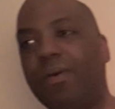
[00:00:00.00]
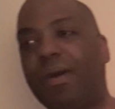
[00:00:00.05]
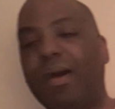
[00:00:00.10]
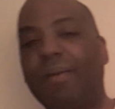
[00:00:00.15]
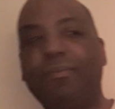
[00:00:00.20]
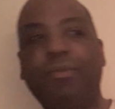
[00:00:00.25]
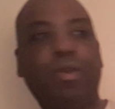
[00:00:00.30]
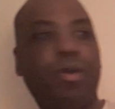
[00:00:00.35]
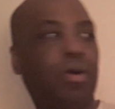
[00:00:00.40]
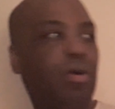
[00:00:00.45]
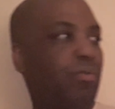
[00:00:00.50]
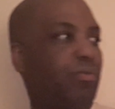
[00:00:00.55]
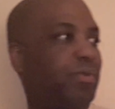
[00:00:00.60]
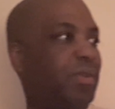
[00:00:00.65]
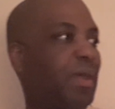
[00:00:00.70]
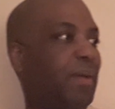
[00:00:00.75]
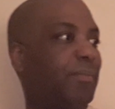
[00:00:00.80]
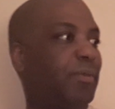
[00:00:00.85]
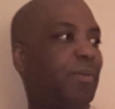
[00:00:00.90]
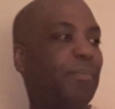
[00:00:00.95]
I'm your host.
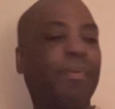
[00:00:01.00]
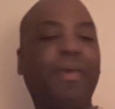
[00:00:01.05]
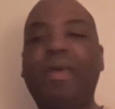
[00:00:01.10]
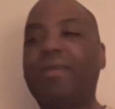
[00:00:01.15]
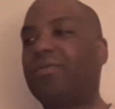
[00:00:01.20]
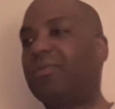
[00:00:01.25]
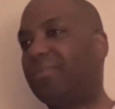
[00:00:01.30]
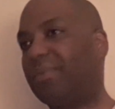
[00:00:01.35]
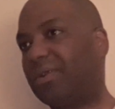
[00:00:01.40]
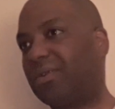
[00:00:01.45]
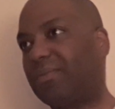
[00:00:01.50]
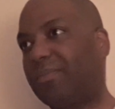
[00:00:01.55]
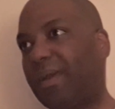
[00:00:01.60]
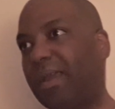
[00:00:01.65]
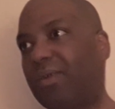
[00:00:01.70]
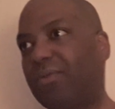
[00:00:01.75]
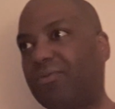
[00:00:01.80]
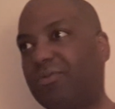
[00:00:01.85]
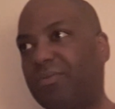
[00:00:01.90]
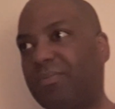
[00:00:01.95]
I'm your pastor, Mr.
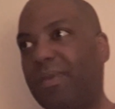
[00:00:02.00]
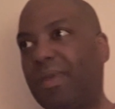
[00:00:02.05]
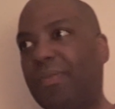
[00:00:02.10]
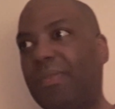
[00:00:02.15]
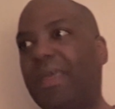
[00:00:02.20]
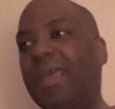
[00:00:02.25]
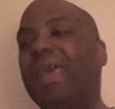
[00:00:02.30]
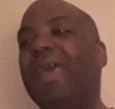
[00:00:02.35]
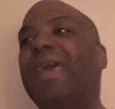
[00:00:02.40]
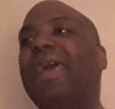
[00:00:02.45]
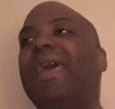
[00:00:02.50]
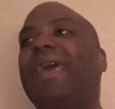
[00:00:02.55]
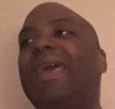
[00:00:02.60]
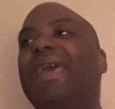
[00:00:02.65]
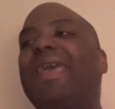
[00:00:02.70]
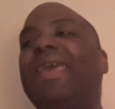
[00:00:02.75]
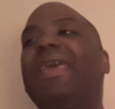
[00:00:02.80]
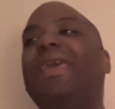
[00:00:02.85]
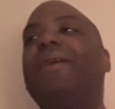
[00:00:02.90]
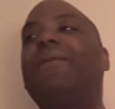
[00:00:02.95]
Michael Smith.
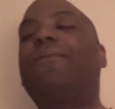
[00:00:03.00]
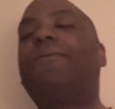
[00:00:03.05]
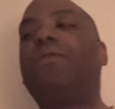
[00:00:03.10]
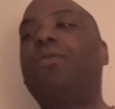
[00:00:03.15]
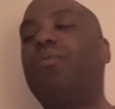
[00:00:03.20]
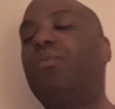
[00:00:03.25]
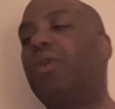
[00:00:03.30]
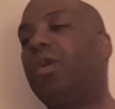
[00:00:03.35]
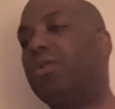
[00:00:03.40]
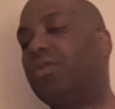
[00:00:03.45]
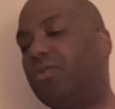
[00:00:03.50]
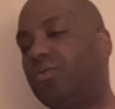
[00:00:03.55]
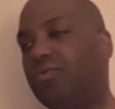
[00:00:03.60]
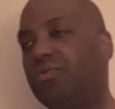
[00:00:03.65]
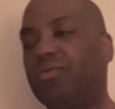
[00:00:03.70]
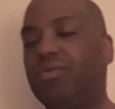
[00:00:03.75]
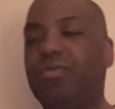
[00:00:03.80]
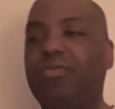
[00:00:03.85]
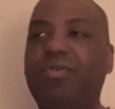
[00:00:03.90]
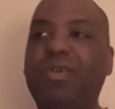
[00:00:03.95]
If you are new
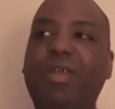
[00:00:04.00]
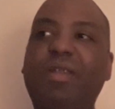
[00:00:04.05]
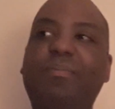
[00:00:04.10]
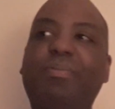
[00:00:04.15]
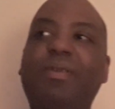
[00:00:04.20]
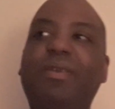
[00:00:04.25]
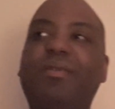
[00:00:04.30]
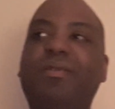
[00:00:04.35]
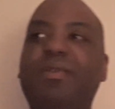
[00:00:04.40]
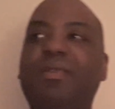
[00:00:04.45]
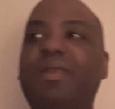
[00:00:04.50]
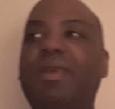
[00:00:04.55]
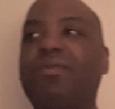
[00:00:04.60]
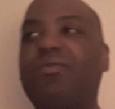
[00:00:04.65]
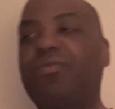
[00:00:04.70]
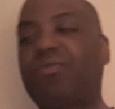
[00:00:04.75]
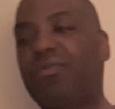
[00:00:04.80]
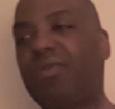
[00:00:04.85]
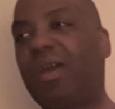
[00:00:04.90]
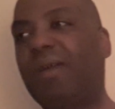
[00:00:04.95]
to the channel, please hit that
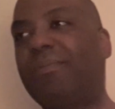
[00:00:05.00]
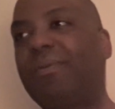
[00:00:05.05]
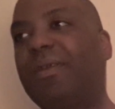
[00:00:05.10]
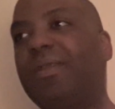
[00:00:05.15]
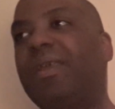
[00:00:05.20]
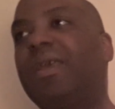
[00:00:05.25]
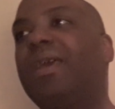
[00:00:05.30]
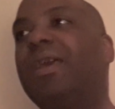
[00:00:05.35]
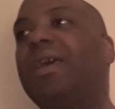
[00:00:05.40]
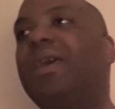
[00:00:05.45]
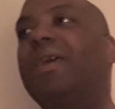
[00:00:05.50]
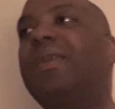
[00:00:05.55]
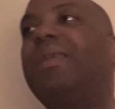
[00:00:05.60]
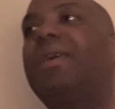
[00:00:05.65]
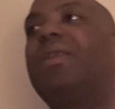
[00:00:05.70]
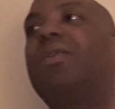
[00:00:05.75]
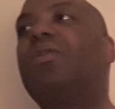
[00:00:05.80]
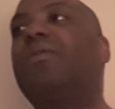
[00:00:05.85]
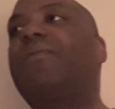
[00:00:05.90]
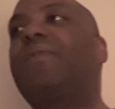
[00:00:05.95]
subscribe button. Hit
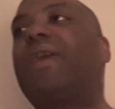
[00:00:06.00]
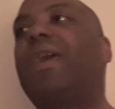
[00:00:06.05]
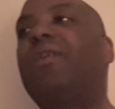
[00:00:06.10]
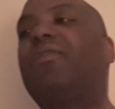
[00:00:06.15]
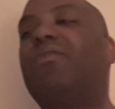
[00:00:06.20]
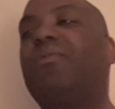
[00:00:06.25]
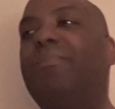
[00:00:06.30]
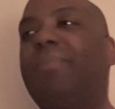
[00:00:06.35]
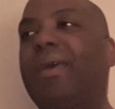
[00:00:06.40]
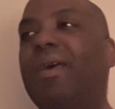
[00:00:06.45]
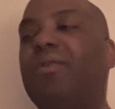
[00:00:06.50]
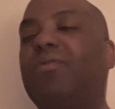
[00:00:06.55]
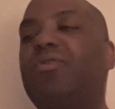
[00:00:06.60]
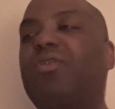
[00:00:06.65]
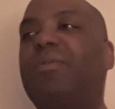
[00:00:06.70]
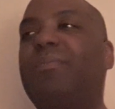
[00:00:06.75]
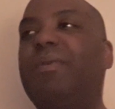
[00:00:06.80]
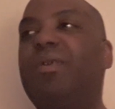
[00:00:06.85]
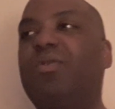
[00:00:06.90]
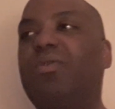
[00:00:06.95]
that notification bell
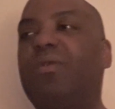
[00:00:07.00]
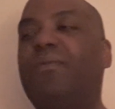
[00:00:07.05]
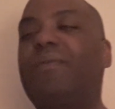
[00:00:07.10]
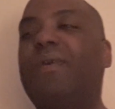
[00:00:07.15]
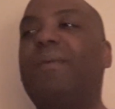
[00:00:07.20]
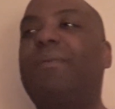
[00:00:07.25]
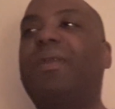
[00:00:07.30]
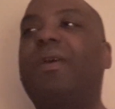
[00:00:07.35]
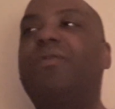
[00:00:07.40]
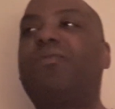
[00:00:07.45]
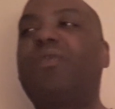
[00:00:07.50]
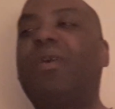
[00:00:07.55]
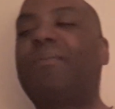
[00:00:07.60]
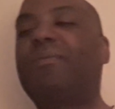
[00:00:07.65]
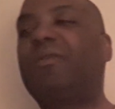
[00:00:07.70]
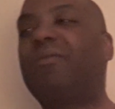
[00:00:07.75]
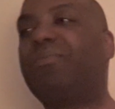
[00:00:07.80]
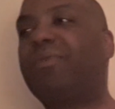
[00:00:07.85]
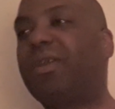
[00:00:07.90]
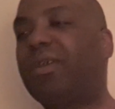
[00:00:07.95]
so you'll be notified when I
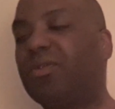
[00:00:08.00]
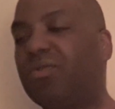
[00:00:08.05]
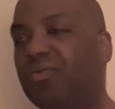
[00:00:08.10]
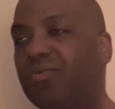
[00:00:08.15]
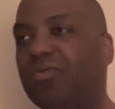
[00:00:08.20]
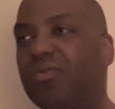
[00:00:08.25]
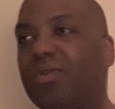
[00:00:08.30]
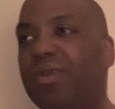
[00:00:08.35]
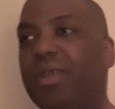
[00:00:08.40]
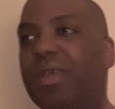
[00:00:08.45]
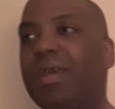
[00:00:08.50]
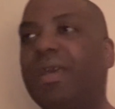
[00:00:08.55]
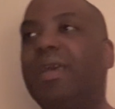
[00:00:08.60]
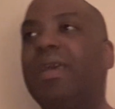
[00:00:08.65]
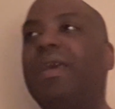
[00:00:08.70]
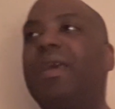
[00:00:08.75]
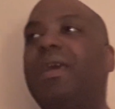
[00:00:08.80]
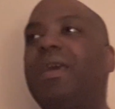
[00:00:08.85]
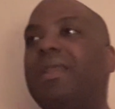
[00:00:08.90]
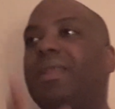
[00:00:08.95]
drop this breaking news on you.
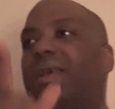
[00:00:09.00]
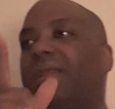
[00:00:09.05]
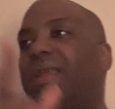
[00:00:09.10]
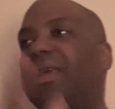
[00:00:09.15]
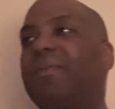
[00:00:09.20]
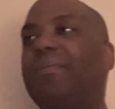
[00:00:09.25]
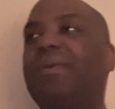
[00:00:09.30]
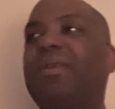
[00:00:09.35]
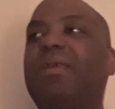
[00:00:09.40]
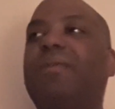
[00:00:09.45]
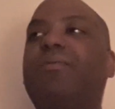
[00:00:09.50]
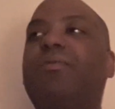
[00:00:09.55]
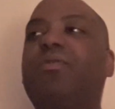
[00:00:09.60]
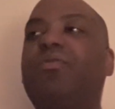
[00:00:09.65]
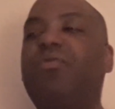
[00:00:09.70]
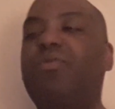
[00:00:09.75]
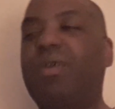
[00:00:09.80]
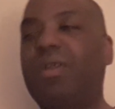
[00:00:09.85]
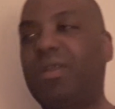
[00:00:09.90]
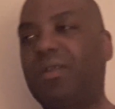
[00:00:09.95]
Hit that like button if
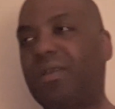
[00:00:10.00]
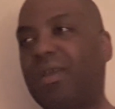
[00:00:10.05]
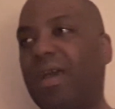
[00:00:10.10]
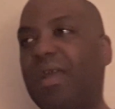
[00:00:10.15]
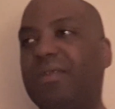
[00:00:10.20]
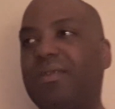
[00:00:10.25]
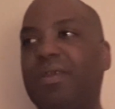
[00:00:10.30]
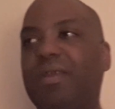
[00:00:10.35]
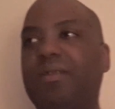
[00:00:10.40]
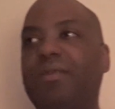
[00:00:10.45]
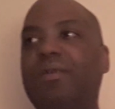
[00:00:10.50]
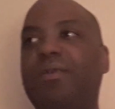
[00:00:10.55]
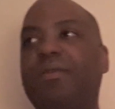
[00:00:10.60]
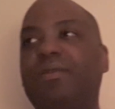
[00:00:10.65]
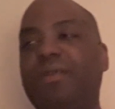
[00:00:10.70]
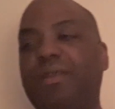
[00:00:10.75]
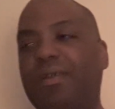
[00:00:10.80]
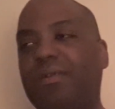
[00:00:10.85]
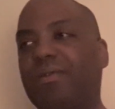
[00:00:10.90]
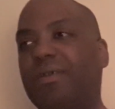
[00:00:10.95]
you enjoy this content.
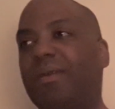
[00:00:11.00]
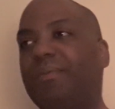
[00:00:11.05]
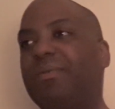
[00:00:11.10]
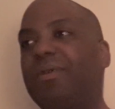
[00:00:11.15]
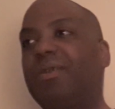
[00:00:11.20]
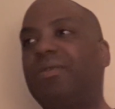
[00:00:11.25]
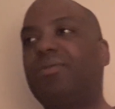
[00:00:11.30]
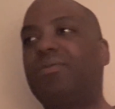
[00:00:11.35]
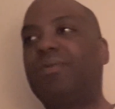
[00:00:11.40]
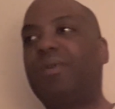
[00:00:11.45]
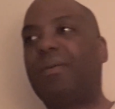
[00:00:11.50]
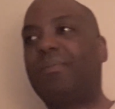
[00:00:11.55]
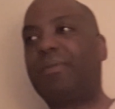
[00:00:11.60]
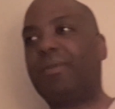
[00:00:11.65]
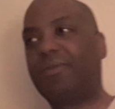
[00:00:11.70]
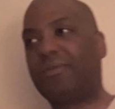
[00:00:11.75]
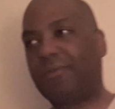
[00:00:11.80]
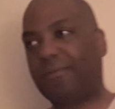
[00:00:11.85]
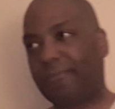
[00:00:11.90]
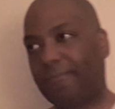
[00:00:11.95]
Till next time, stay tuned. God
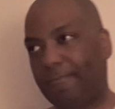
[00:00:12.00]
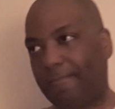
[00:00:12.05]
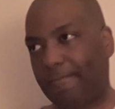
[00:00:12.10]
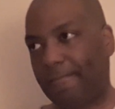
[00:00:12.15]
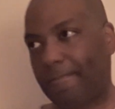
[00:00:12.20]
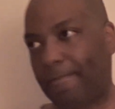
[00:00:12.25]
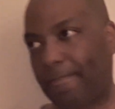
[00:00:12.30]
bless you.